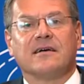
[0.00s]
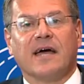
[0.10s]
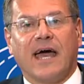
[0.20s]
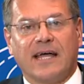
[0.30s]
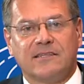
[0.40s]

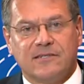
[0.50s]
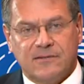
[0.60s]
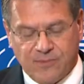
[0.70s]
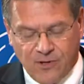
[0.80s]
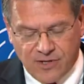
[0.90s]
and
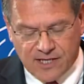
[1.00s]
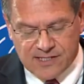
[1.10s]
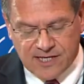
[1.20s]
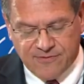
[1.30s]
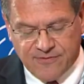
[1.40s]

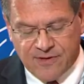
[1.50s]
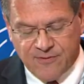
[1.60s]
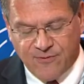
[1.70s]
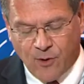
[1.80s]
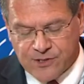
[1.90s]
Progressive
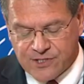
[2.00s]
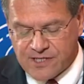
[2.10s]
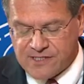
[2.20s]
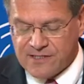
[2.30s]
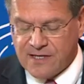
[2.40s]

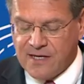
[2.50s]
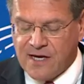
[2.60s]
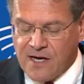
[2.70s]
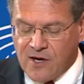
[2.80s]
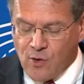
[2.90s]
forces
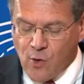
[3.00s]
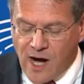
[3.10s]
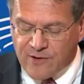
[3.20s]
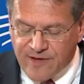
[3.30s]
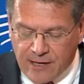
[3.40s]
who
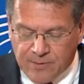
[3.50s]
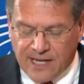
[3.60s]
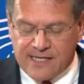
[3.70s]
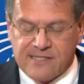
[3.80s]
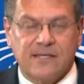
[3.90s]
are well
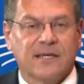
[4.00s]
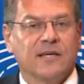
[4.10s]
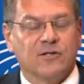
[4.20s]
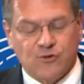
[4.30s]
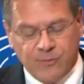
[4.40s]
placed
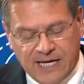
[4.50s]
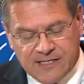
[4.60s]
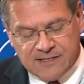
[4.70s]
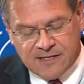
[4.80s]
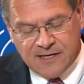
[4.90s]
to
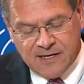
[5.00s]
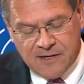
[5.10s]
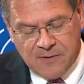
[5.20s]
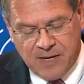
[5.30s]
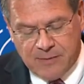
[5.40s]
meet
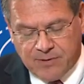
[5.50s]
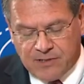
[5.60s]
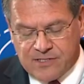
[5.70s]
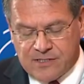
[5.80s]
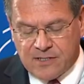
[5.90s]

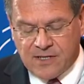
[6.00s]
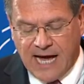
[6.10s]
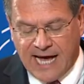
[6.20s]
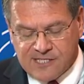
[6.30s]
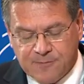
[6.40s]
people's
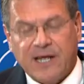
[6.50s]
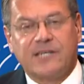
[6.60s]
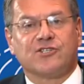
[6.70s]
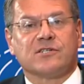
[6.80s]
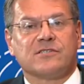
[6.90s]

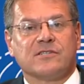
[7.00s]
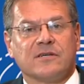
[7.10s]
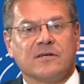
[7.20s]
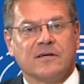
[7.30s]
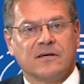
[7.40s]
aspirations
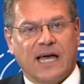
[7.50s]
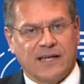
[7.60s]
and